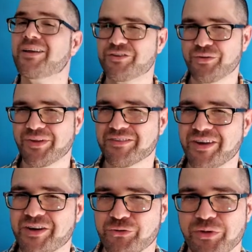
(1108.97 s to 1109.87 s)
So let's
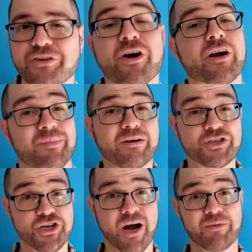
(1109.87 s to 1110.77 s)
actually talk
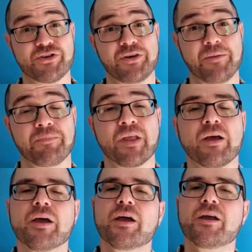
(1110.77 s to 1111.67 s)
about geometry.
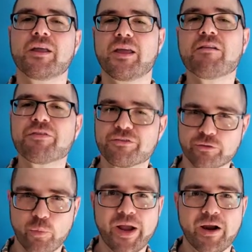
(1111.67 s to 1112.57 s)
If a
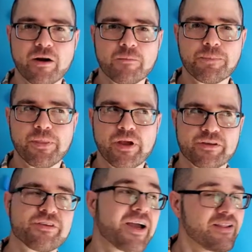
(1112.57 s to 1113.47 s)
square
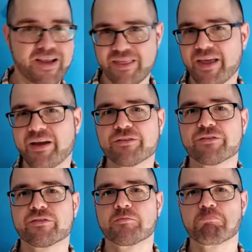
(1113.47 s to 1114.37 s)
has side length
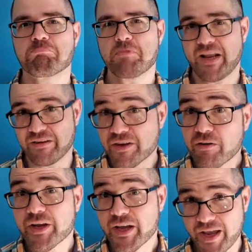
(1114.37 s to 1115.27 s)
x, it has
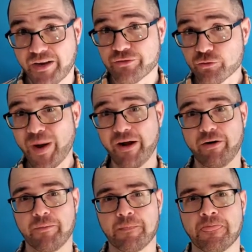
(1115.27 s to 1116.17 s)
area x
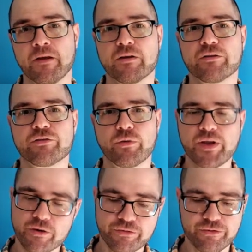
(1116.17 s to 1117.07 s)
squared. So
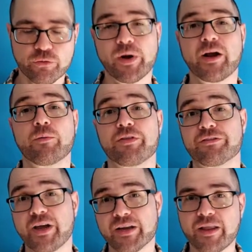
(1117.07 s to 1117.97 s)
here's a square with
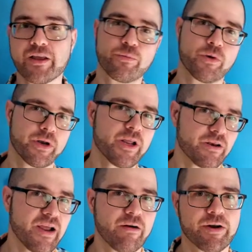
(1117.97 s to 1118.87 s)
side length 1
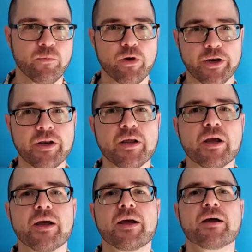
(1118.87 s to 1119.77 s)
and area 1,
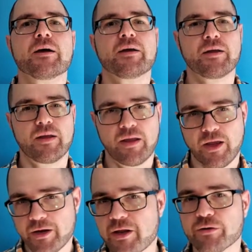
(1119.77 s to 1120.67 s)

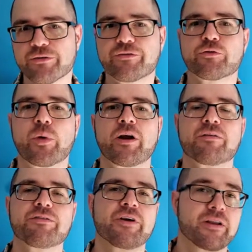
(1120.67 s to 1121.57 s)
and here's a
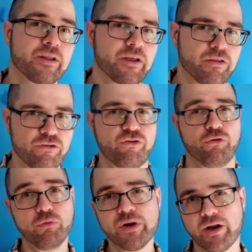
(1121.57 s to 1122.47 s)
square of side length
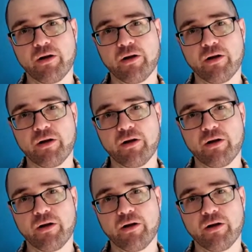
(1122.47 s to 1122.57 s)
2 and